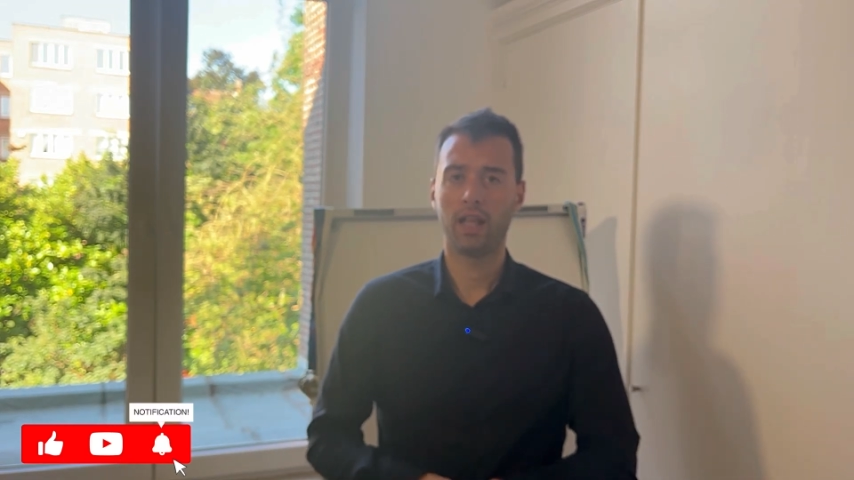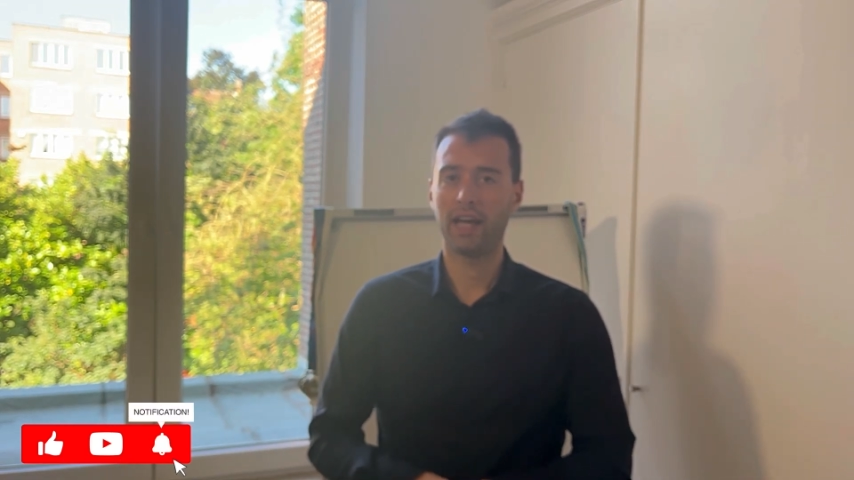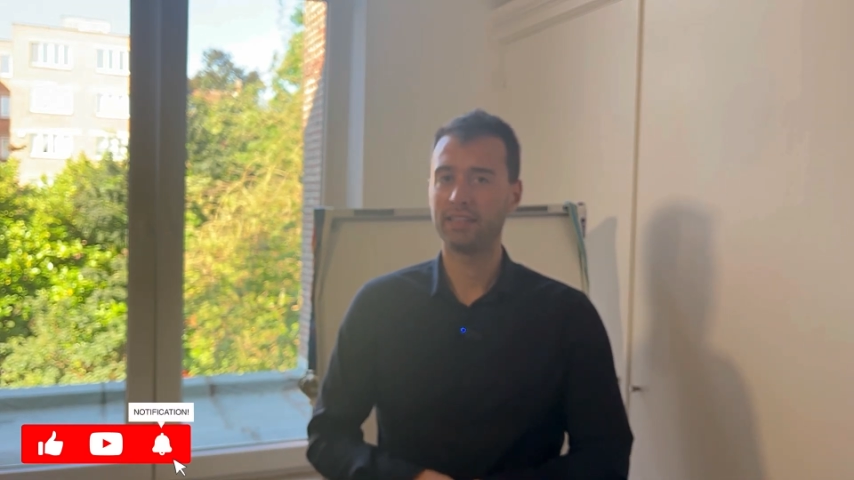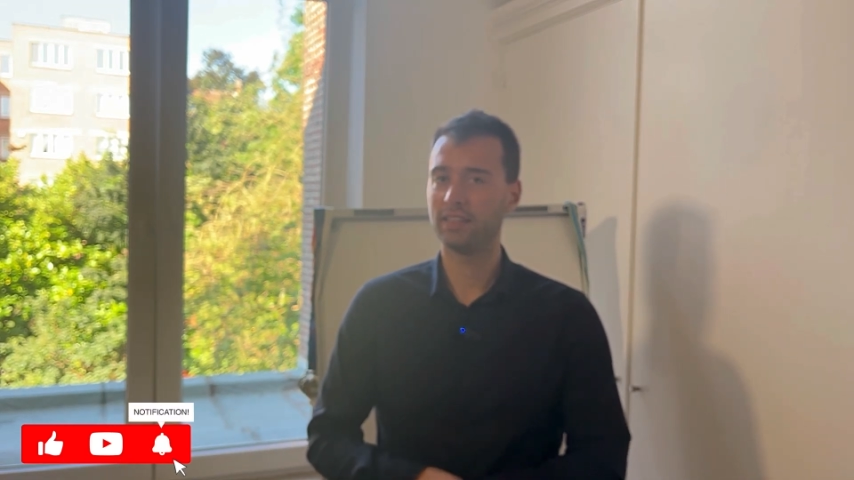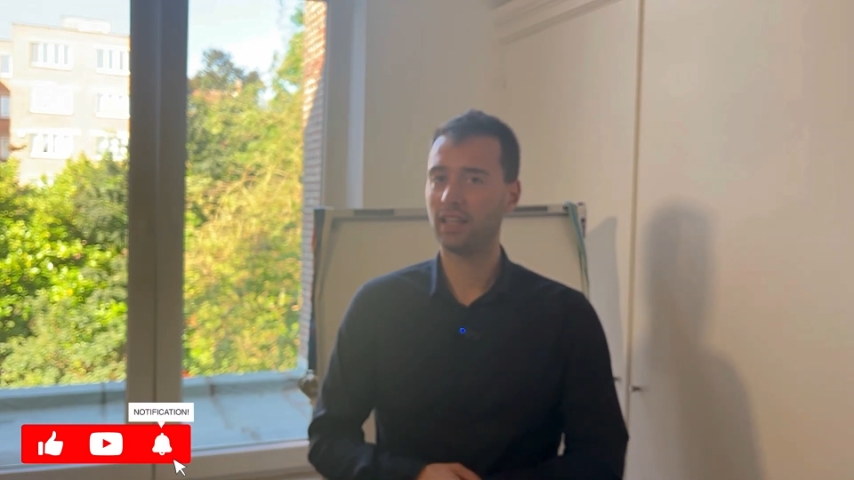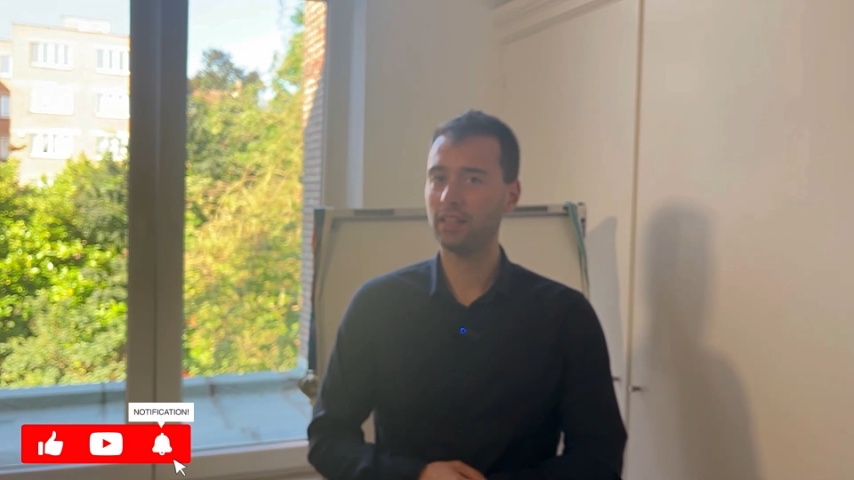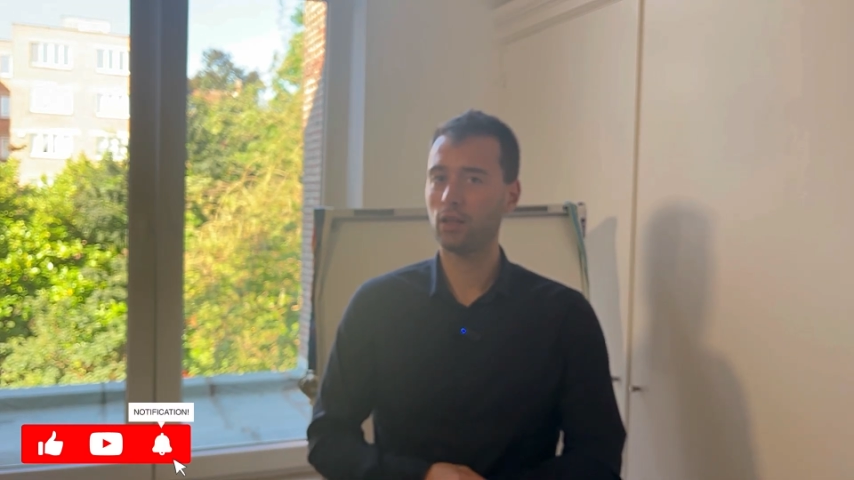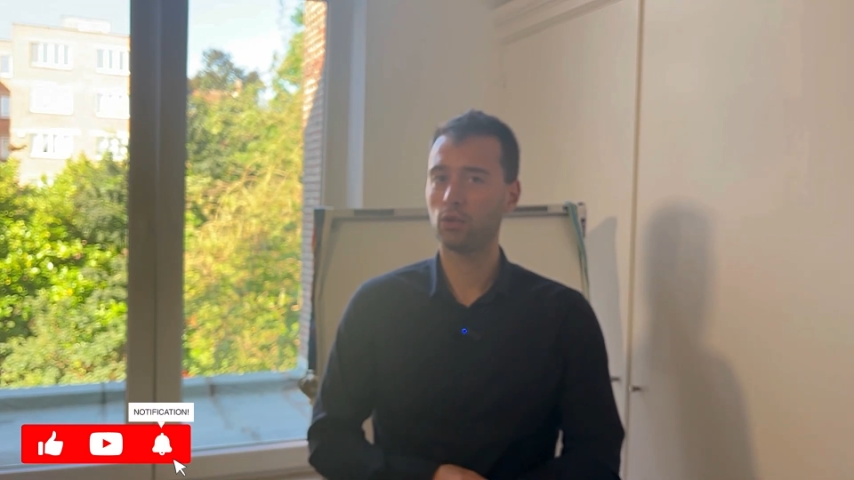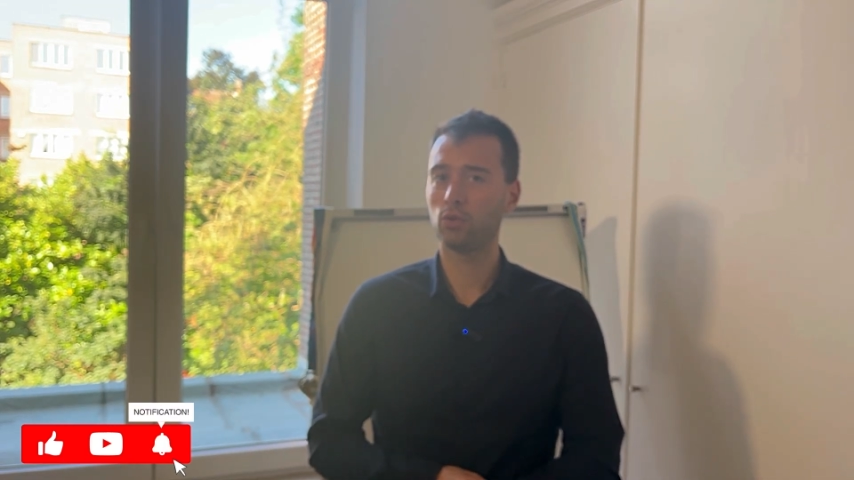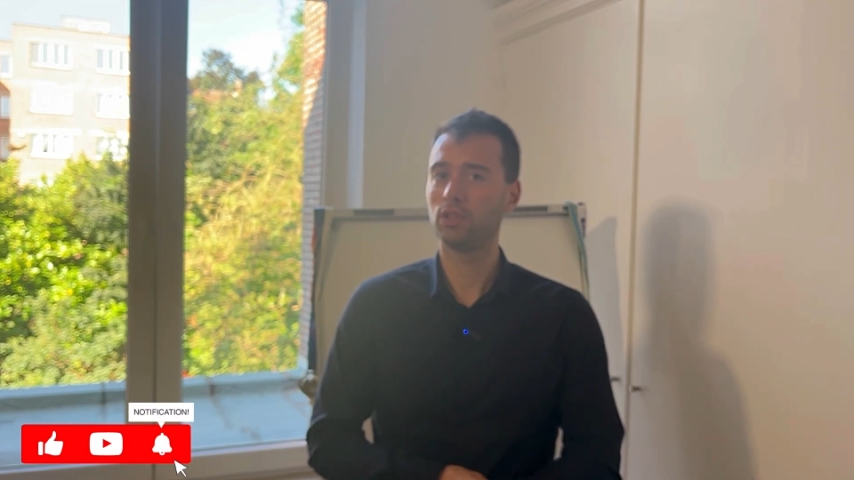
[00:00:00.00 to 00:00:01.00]
I
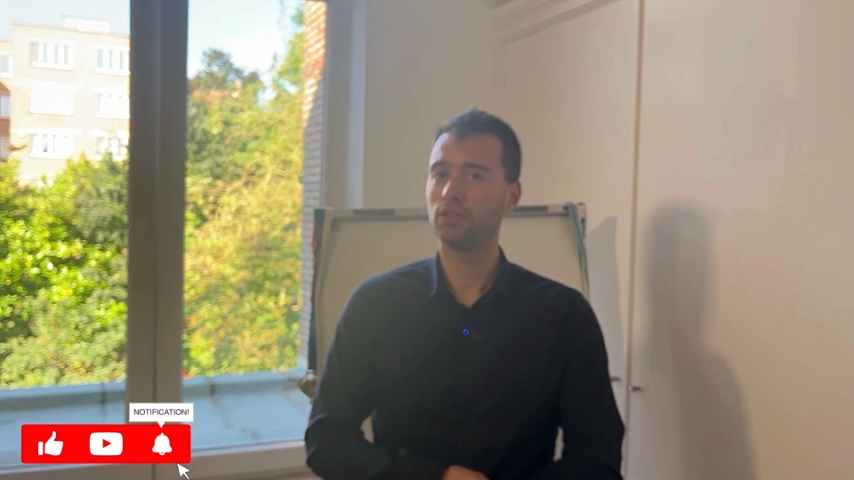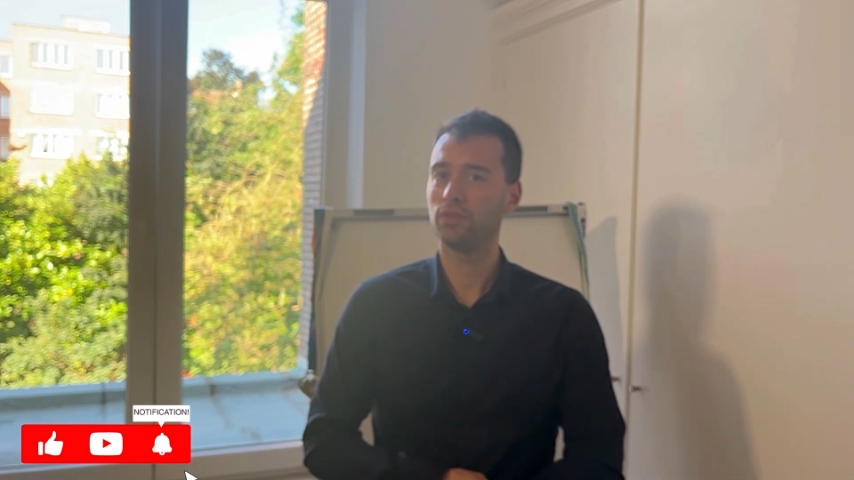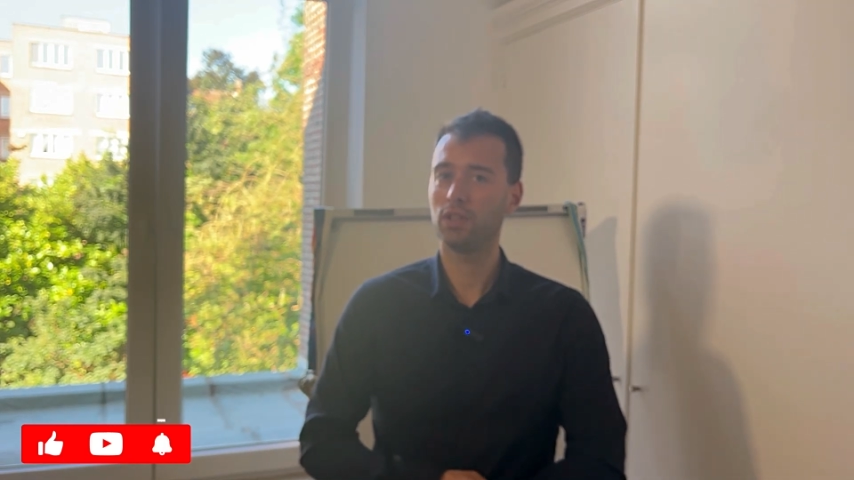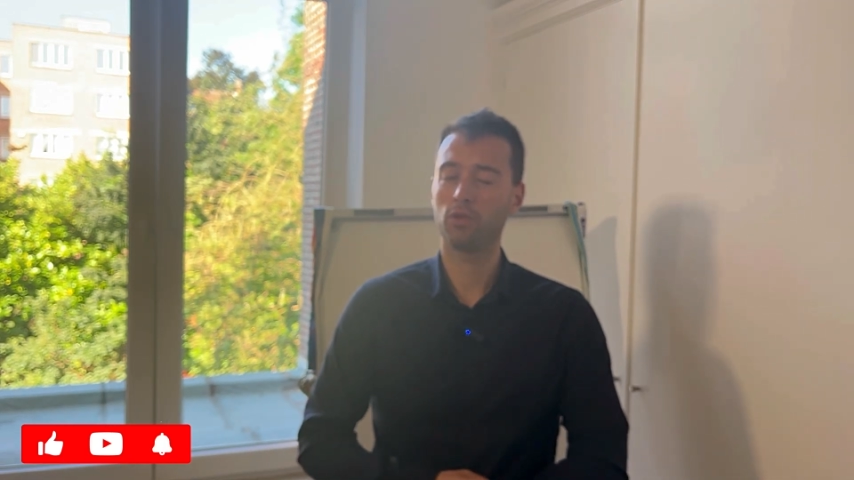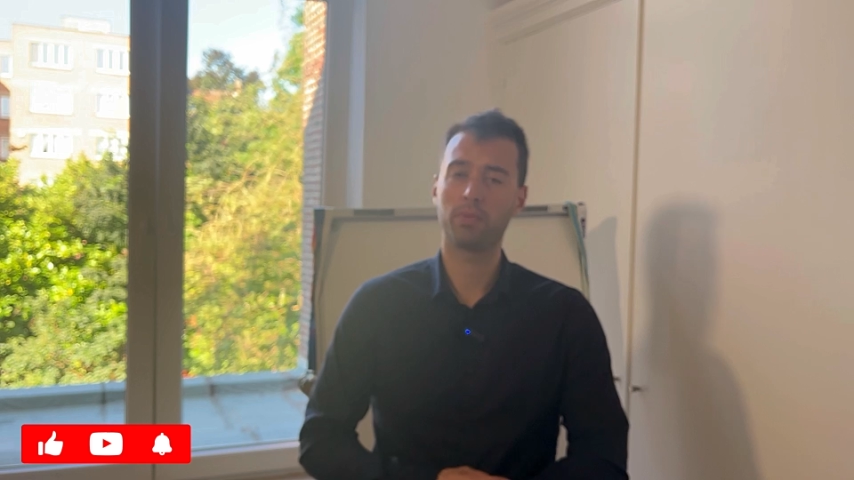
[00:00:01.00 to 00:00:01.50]
decided to do this video